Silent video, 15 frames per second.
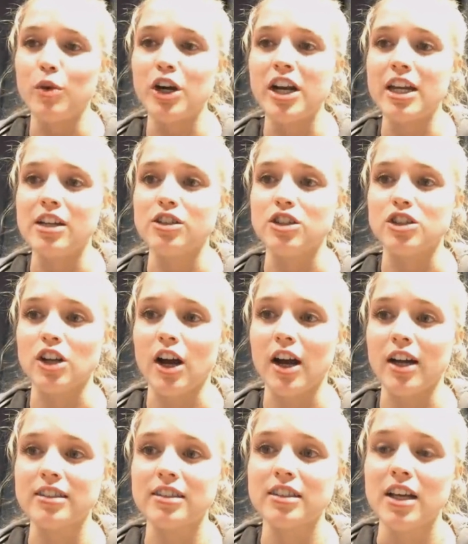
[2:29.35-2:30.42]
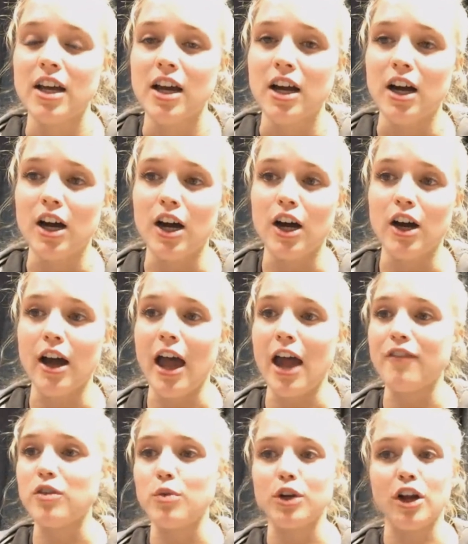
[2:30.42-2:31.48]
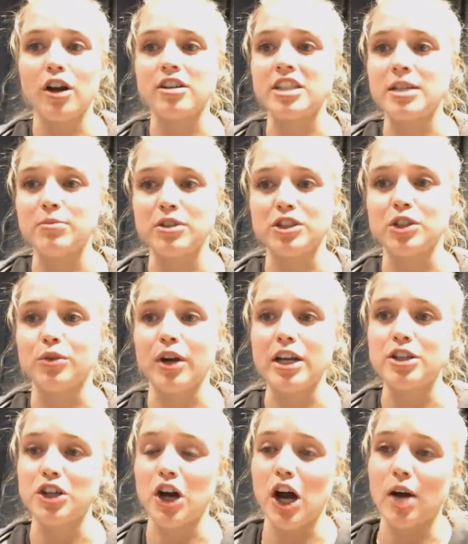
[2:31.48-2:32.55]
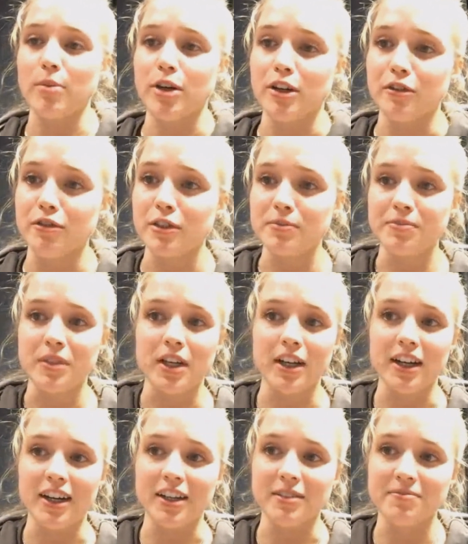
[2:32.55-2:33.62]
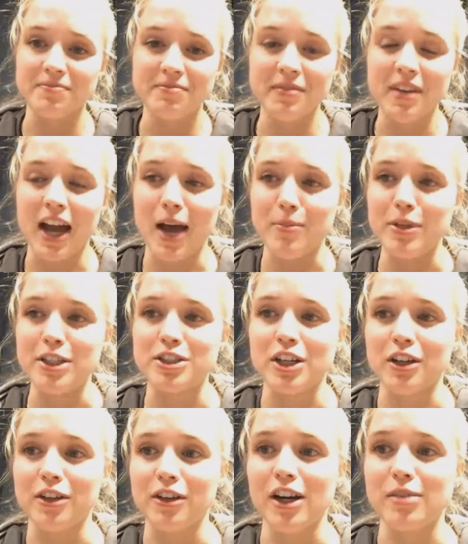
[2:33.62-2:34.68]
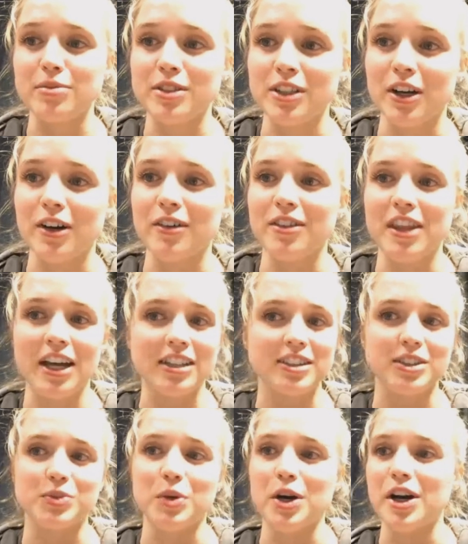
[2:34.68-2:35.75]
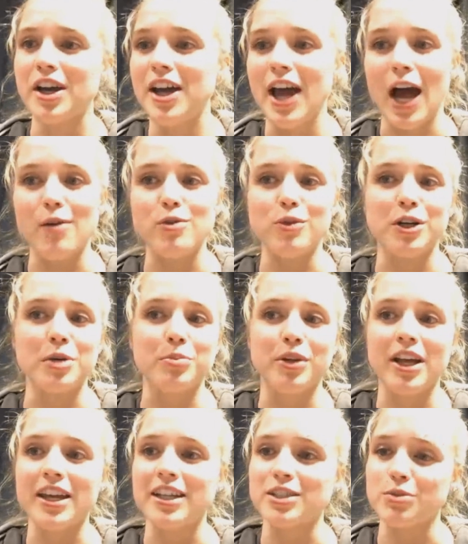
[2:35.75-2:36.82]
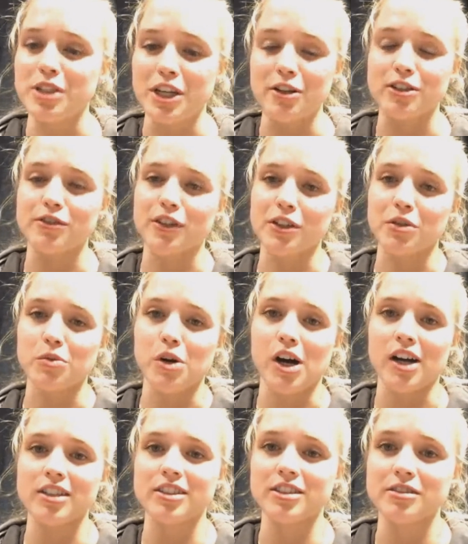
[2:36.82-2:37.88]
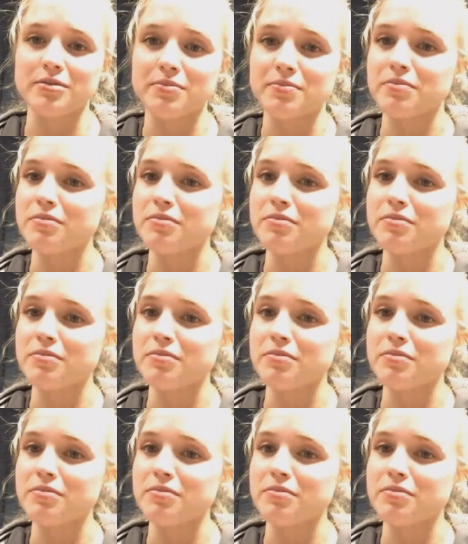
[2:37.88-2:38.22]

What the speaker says: When we're hitting shots, everyone on our team does a great job of hyping each other up. So that's just how we want to play, because we know it's fun to watch.